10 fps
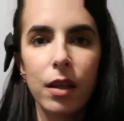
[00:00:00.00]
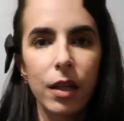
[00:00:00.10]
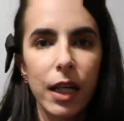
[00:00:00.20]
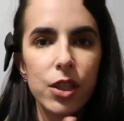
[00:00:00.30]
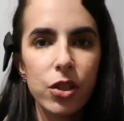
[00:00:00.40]

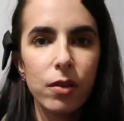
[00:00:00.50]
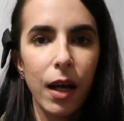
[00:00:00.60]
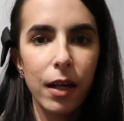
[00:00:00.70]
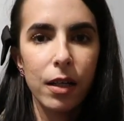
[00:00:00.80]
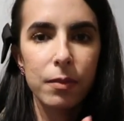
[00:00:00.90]
The next two
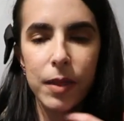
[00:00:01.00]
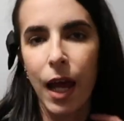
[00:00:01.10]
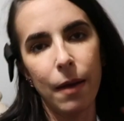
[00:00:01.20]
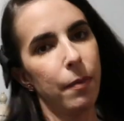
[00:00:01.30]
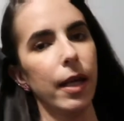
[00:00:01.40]
items
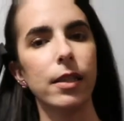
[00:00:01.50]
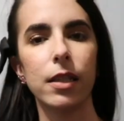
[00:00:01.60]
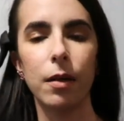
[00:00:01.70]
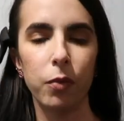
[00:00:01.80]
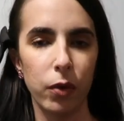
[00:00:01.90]
I
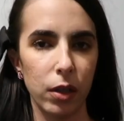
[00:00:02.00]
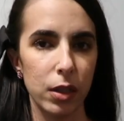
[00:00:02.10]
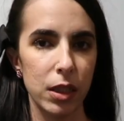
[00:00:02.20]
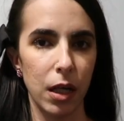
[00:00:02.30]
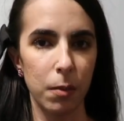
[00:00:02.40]
picked up
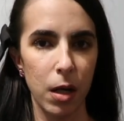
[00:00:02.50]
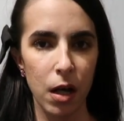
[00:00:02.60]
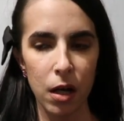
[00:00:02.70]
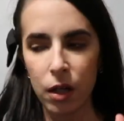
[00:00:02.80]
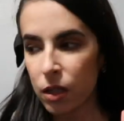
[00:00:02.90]
were some
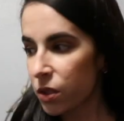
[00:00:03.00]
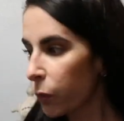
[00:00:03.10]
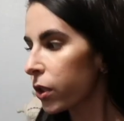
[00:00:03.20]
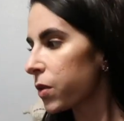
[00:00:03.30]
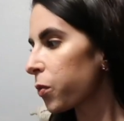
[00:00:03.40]

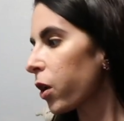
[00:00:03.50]
sports